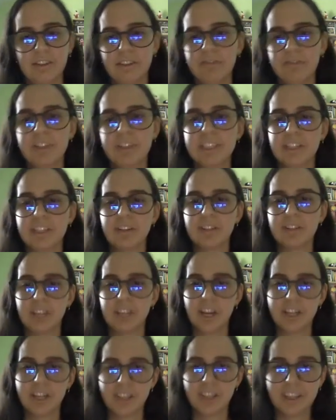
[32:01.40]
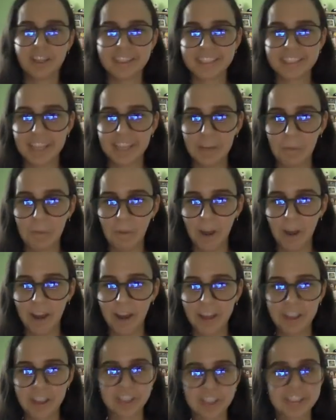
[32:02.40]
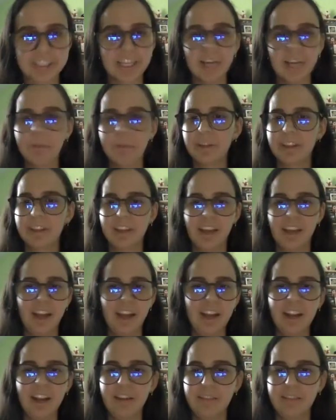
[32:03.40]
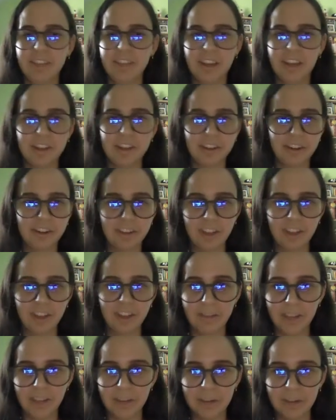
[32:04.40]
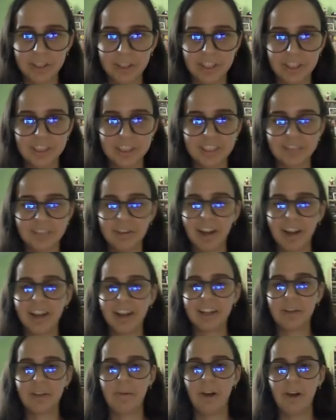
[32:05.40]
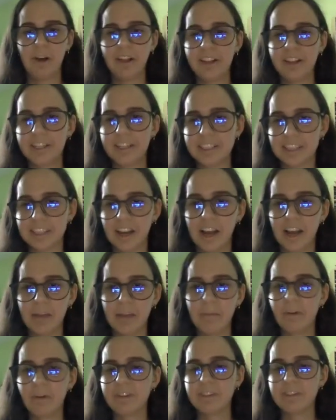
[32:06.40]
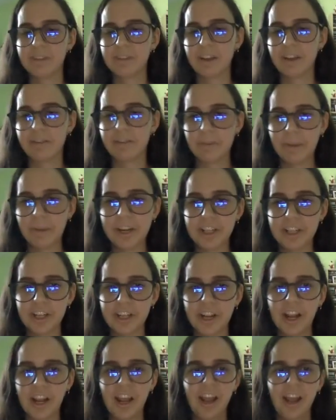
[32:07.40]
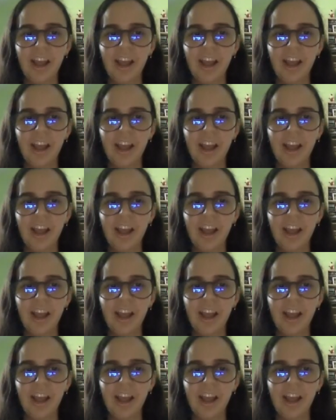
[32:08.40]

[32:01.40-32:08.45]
physical touch in the same way, just like with any of the other love languages, right? Quality time, words of affirmation,